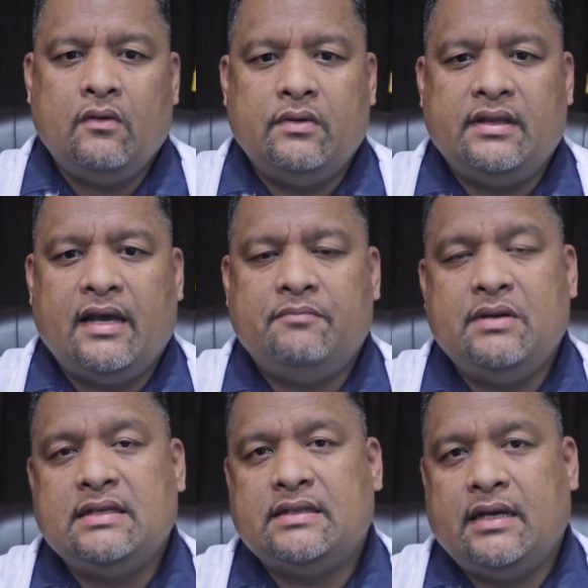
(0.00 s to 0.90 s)
With that
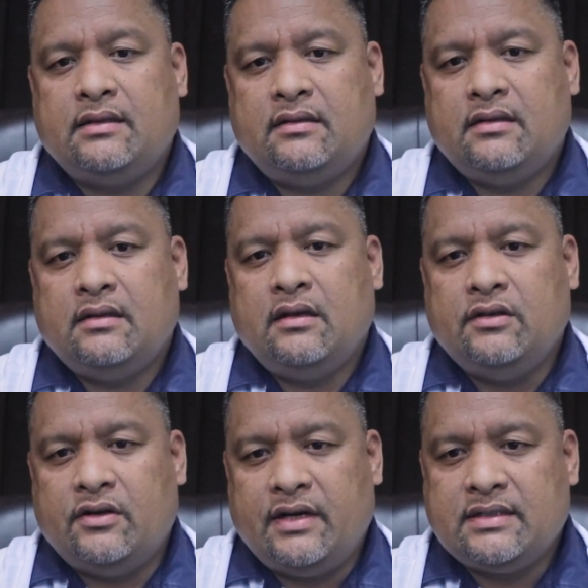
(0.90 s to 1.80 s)
being said,
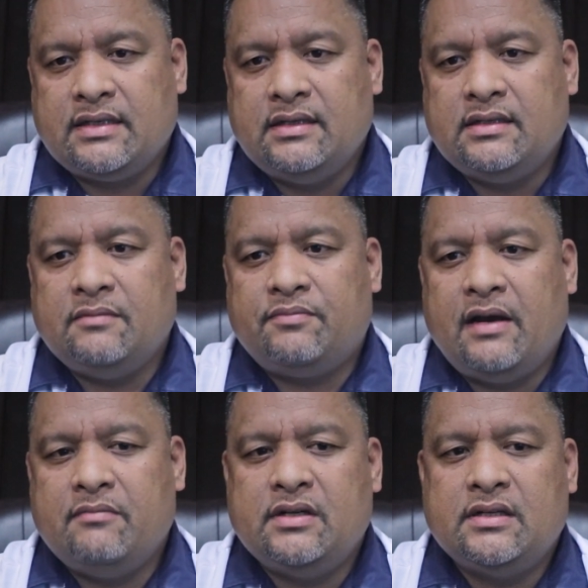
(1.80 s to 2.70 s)
Your Excellency
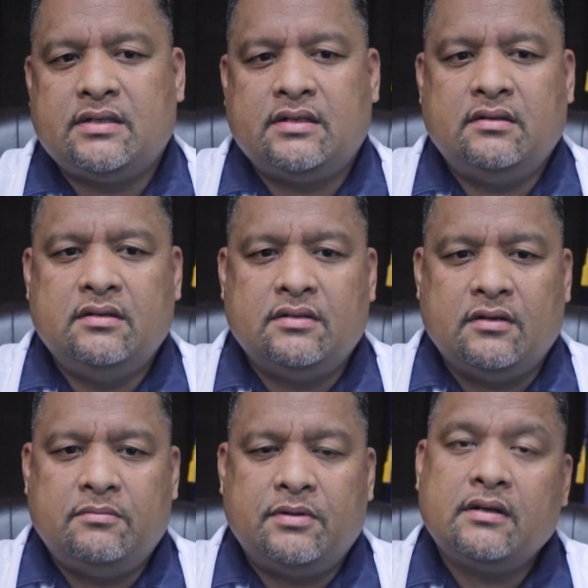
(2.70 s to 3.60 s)
Prime Minister
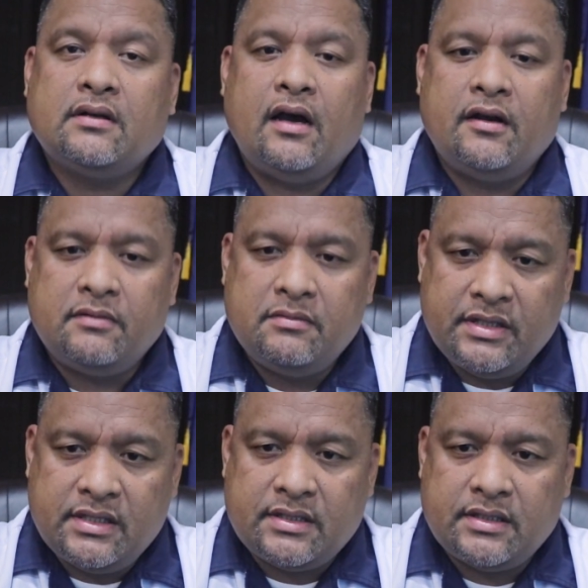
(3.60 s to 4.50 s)
Solberg, honorable
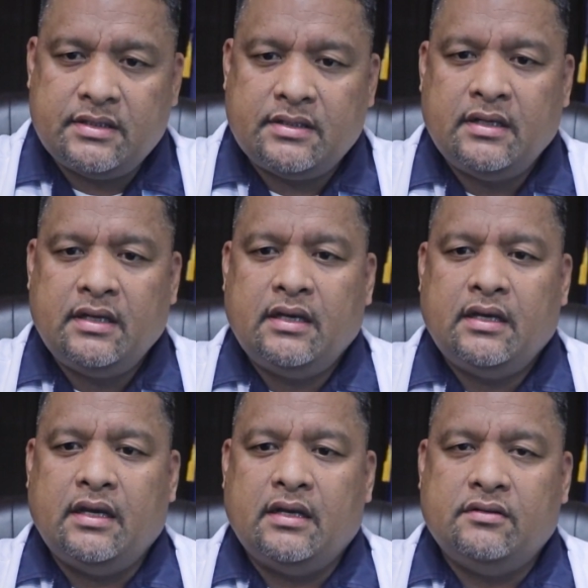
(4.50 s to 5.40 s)
ministers,
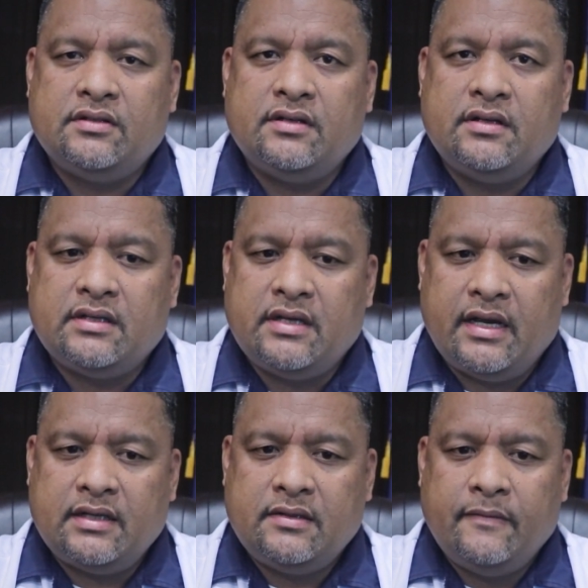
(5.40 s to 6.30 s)
and distinguished
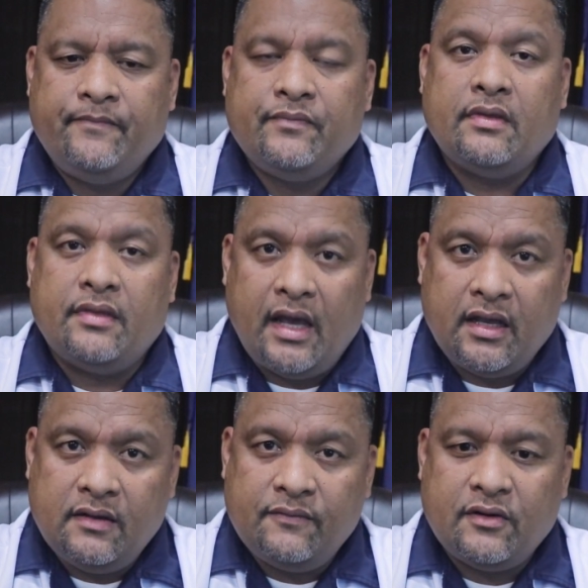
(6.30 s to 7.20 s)
guests,
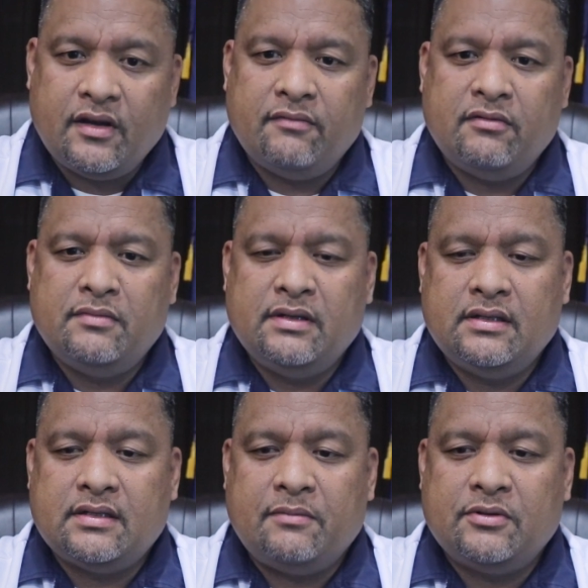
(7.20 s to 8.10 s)
thank you for giving me
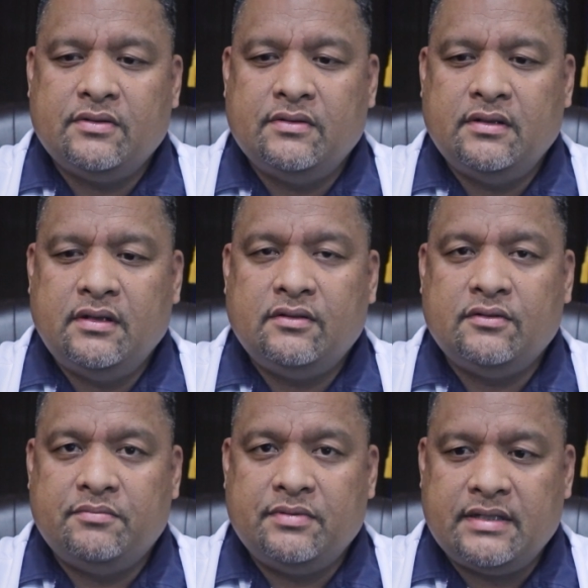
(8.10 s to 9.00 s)
this opportunity
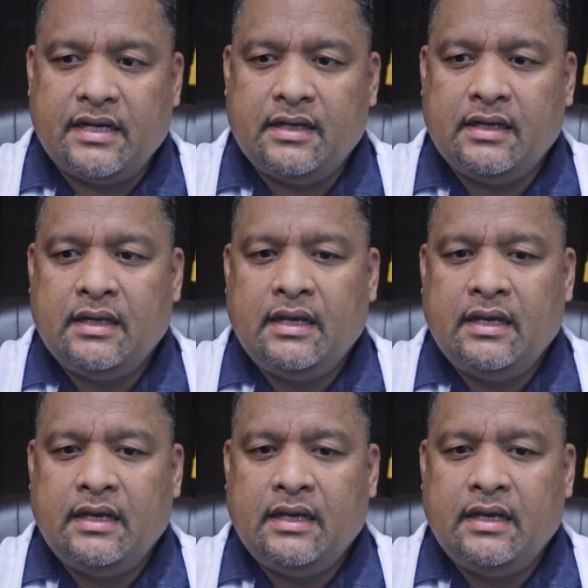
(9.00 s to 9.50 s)
to present.